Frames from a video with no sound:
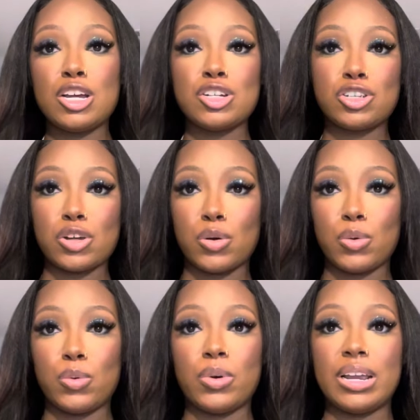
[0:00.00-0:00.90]

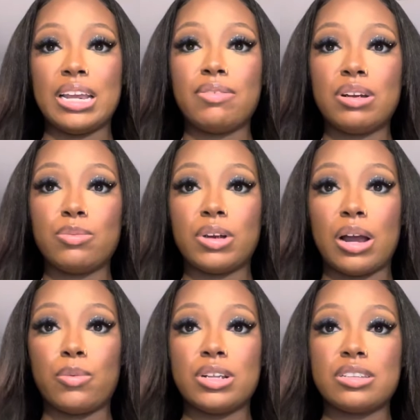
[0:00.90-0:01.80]
So even when I
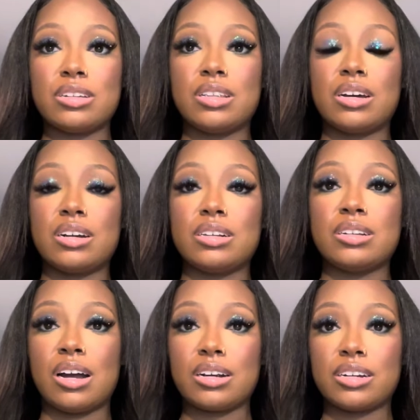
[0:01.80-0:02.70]
went to the
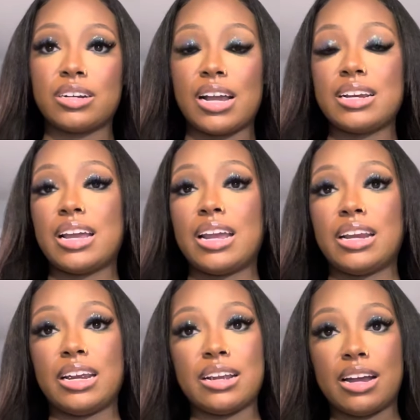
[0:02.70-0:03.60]
doctor that day and
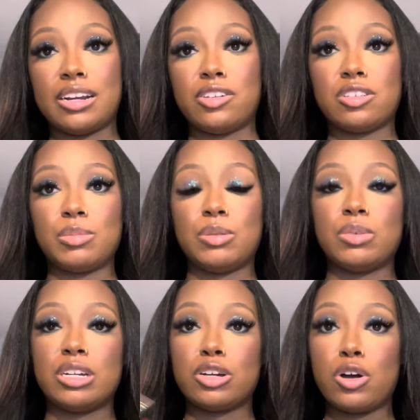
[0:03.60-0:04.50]
they diagnosed me
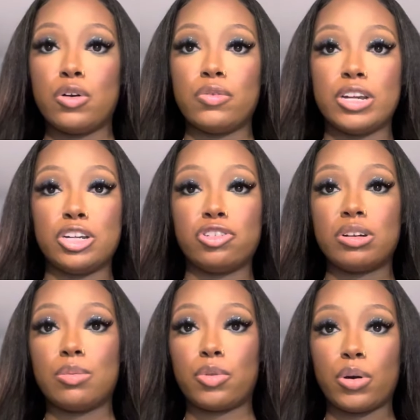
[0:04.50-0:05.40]
with COVID and
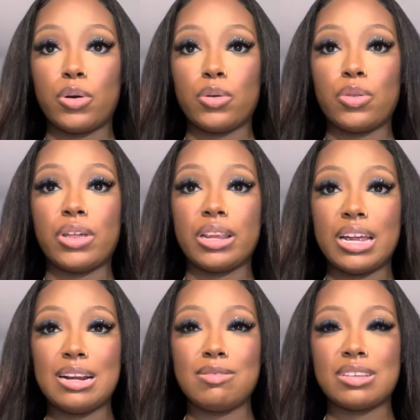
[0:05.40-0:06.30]
strep throat, the
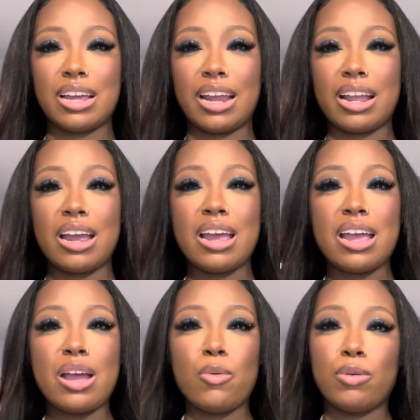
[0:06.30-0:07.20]
lady was like,
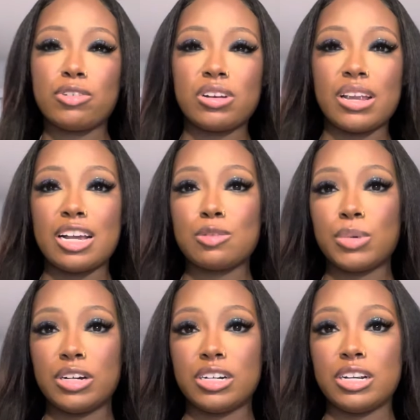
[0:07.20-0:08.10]
when was your last
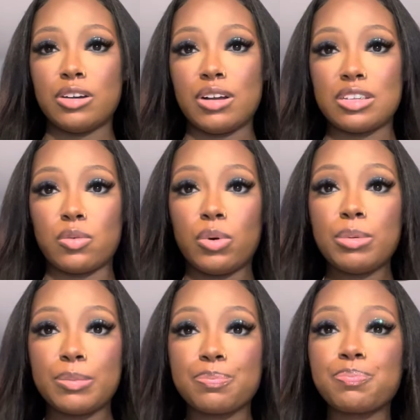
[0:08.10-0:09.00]
period, you know, as a
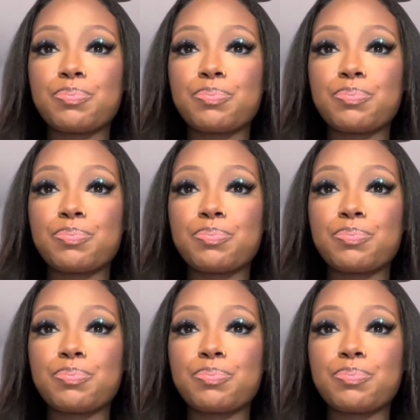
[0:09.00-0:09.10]
woman?